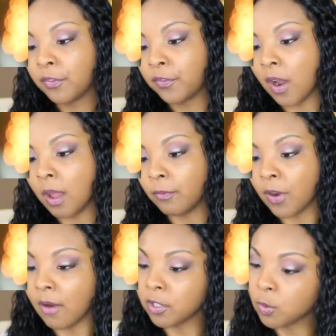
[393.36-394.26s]
from
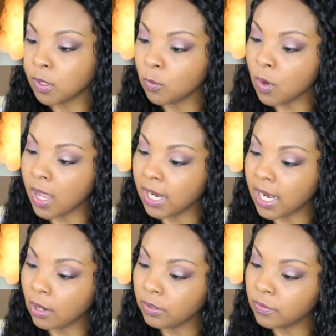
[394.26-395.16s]
Forever 21, and
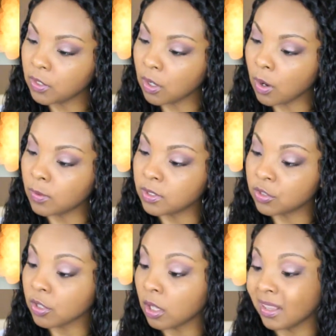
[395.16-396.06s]
I don't even know, oh, it's
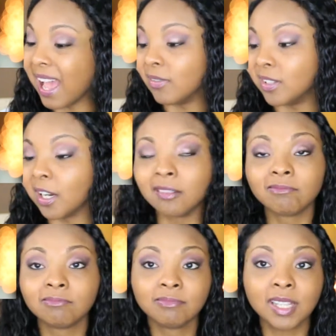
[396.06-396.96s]
just called Lavender.
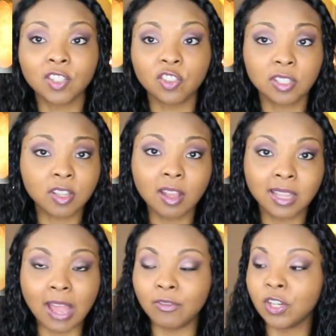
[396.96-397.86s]
It's just called
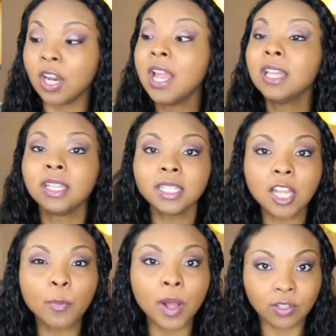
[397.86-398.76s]
Lavender. These
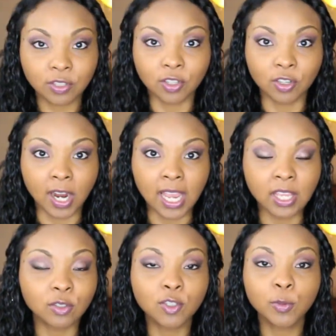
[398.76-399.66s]
nail polishes are great,
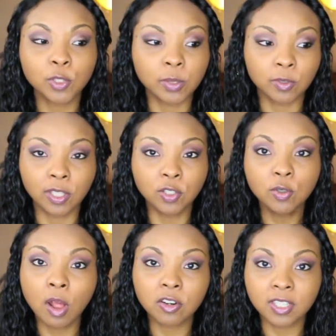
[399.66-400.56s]
and they're super cheap. They're like
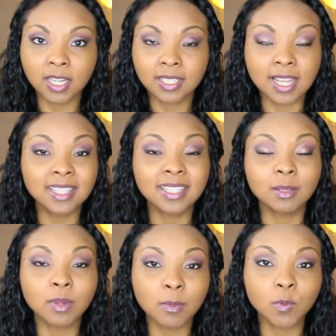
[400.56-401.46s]
$2.80, and
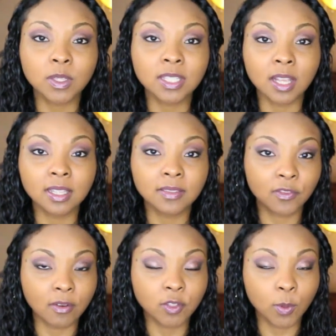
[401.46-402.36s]
sometimes when
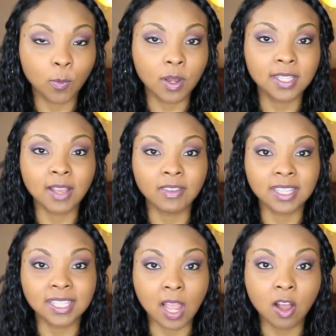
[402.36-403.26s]
Forever 21 is having
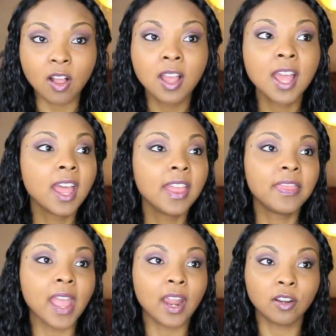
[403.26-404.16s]
a sale,
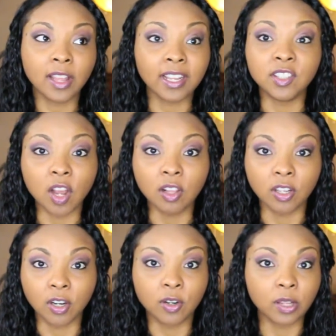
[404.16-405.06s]
they are like
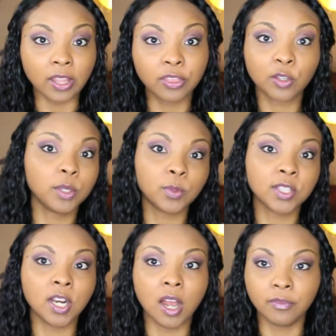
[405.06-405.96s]
$1 or like
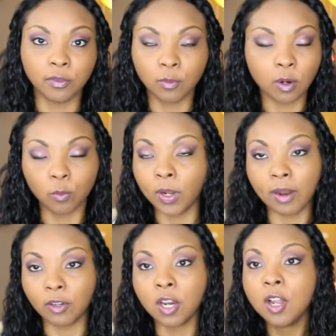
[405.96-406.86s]
30% off of, or
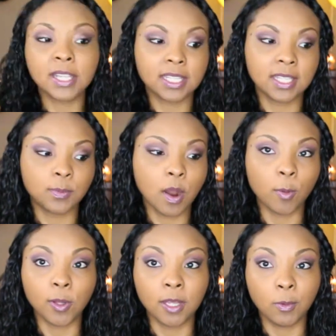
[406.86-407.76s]
whatever. This is
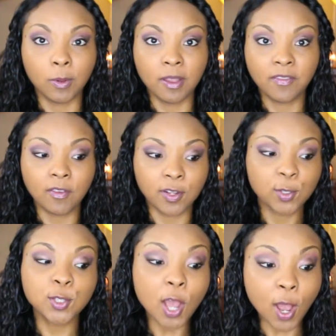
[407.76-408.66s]
probably gonna be one of my
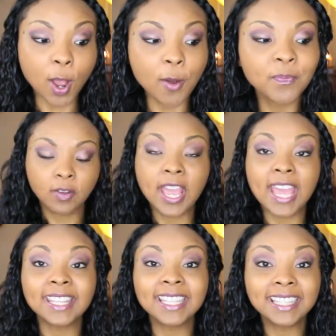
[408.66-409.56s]
favorites. So, okay,
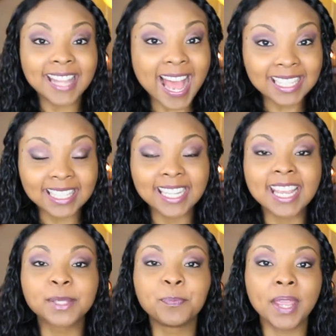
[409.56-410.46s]
and then lastly
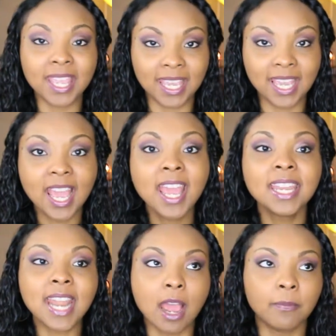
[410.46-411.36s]
is pink.
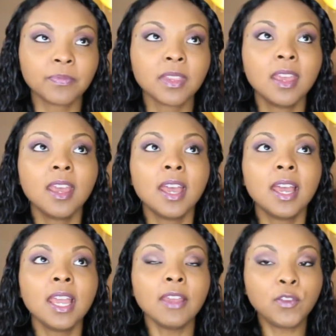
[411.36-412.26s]
Now,
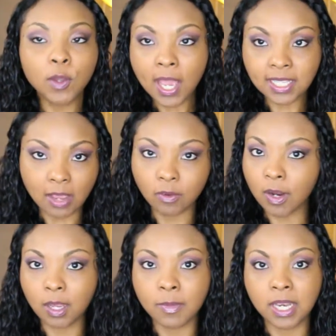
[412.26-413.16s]
if you guys have a
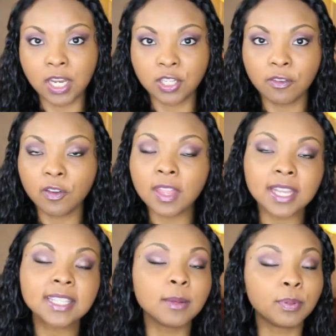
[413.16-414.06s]
recommendation for
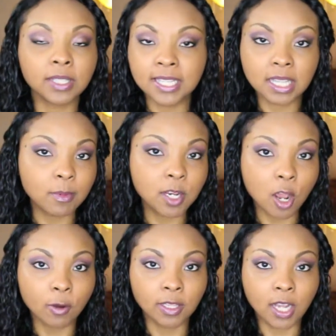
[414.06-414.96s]
this, then please let me
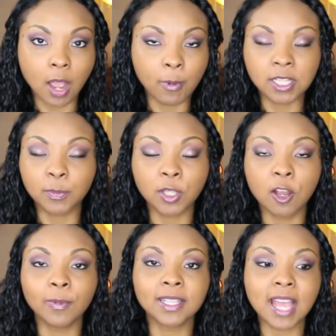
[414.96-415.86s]
know in the comments
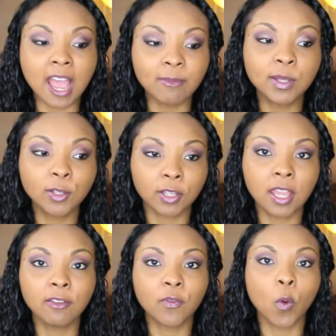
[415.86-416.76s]
below, because I've been
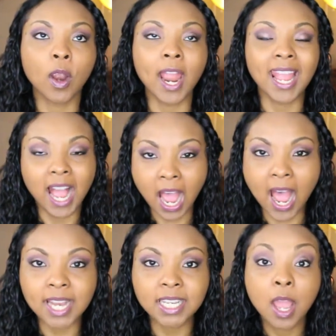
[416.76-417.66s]
looking for a
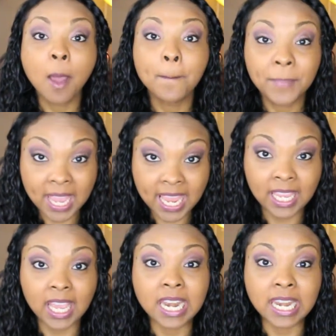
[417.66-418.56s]
hot
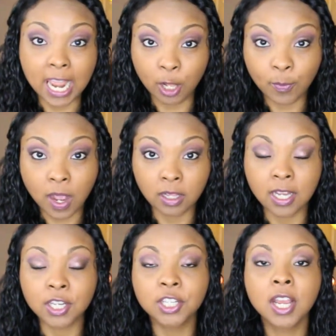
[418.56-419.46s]
pink nail
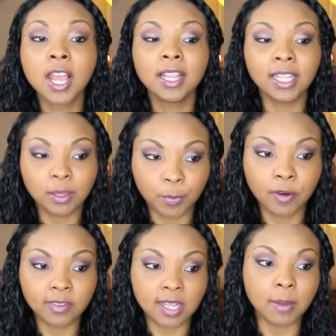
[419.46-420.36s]
polish, like the
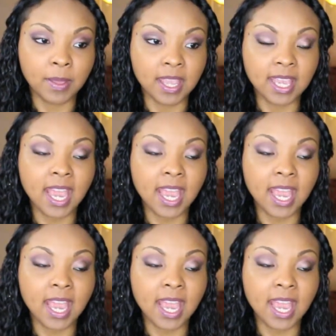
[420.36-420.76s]
perfect hot pink,